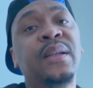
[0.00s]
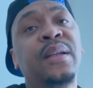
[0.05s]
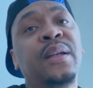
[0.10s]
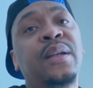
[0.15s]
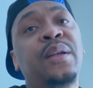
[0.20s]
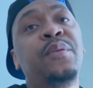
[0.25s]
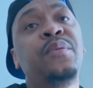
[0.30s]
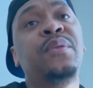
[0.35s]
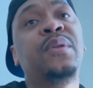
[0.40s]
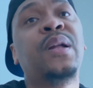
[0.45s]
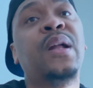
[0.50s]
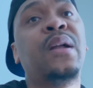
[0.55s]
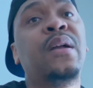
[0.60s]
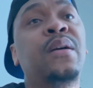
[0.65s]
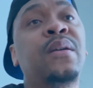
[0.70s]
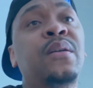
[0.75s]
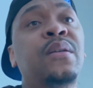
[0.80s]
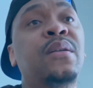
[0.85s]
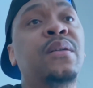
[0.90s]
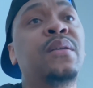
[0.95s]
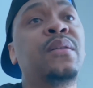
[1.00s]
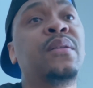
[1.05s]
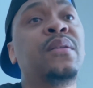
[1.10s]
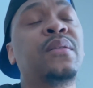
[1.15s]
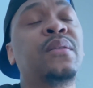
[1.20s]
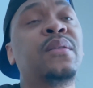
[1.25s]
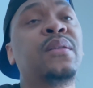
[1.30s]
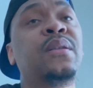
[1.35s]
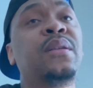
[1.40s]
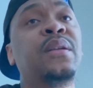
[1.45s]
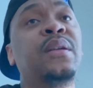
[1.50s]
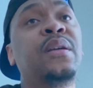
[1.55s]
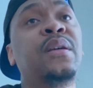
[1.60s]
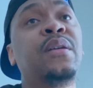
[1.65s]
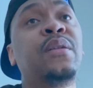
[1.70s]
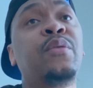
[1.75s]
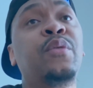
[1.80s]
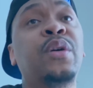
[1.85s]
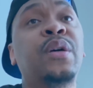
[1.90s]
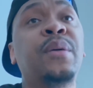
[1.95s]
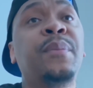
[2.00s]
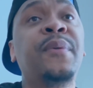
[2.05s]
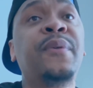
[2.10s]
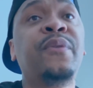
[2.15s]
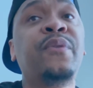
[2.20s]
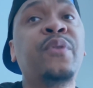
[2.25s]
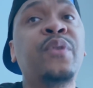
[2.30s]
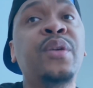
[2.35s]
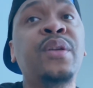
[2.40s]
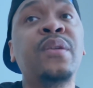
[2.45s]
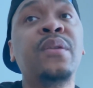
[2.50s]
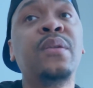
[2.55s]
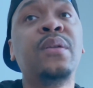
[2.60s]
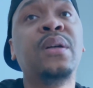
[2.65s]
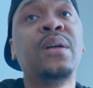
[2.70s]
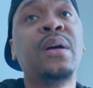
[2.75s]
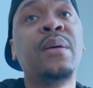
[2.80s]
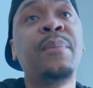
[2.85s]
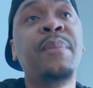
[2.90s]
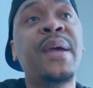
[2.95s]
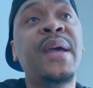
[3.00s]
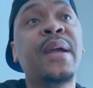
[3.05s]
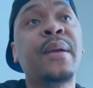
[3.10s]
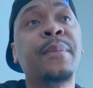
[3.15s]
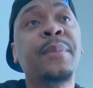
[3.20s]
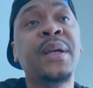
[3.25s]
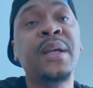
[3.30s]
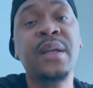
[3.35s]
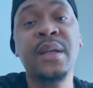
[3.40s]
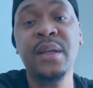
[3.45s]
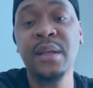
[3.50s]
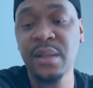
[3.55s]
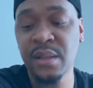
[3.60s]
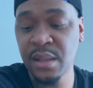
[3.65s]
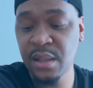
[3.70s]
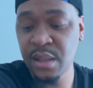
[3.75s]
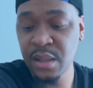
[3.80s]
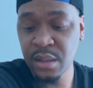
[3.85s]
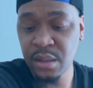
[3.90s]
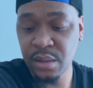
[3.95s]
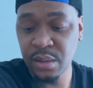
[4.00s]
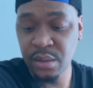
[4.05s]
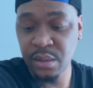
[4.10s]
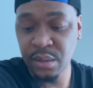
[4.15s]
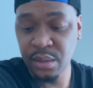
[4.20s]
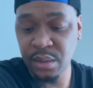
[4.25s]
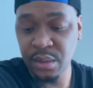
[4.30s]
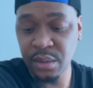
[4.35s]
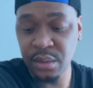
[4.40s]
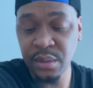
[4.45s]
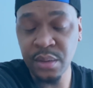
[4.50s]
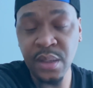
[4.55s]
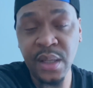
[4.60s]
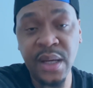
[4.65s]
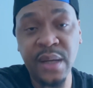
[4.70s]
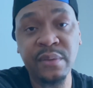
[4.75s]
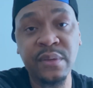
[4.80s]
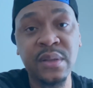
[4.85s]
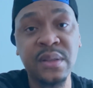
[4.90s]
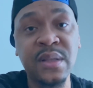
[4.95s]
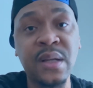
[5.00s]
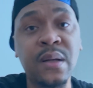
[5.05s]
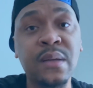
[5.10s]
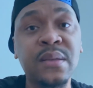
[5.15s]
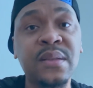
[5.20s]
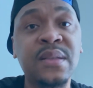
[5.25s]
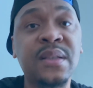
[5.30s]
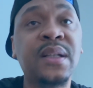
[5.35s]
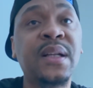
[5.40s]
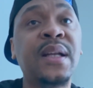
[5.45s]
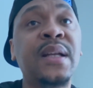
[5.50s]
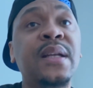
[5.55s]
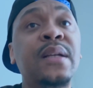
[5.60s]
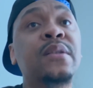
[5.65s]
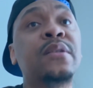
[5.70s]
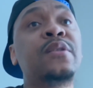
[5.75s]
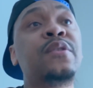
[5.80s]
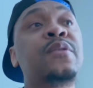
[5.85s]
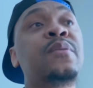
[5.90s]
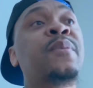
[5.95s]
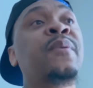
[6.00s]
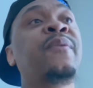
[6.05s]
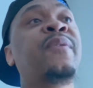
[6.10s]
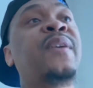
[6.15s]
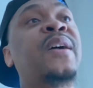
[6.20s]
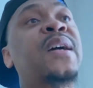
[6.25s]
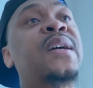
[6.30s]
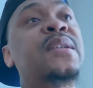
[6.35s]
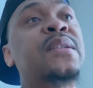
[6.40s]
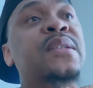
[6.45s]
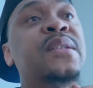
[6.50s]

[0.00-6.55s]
he was like, yeah, well, before you come back, man, you're gonna have to talk to the head supervisor